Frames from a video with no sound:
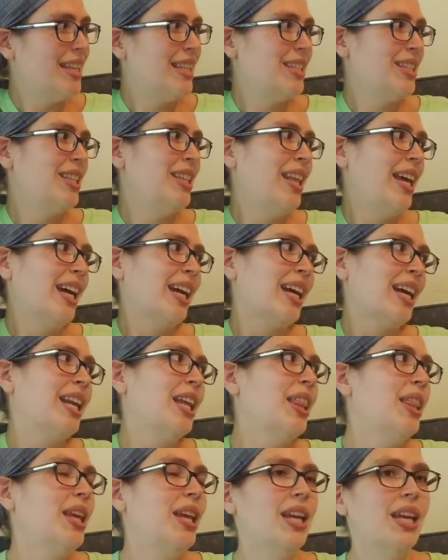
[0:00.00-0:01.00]
and that kind
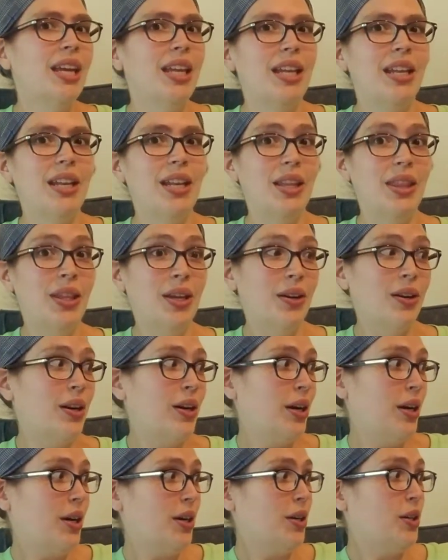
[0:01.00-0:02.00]
of thing. And there
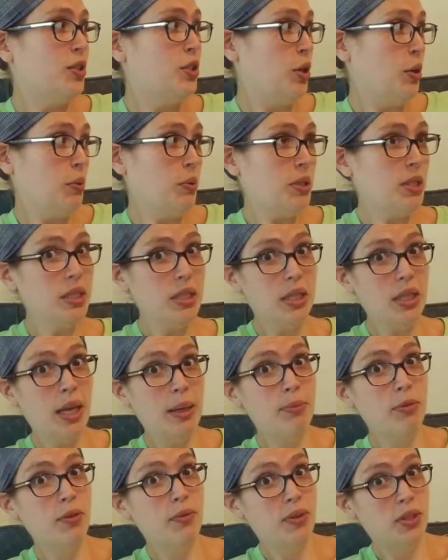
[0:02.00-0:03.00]
are totes.
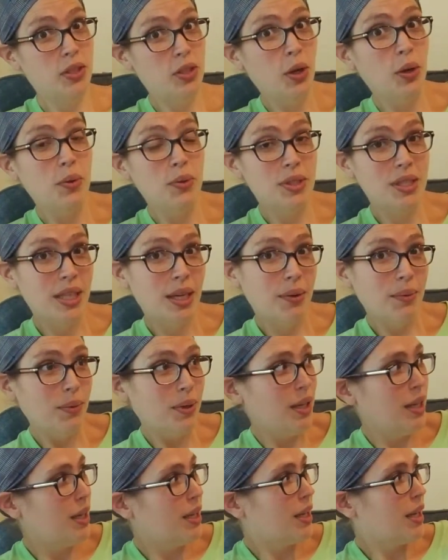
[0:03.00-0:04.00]
I moved the totes that
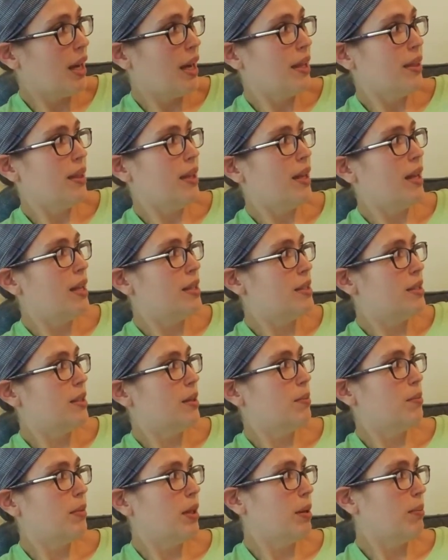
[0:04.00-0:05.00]
we got that has
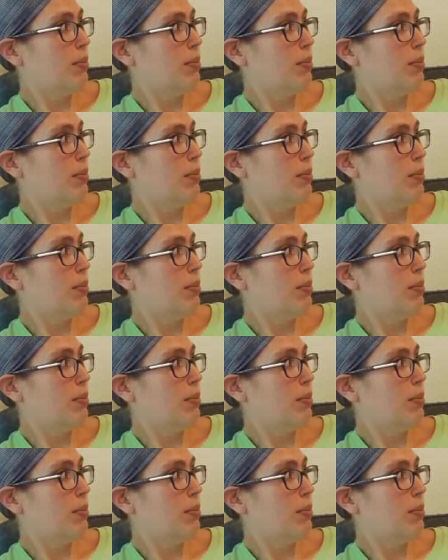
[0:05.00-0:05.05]
some like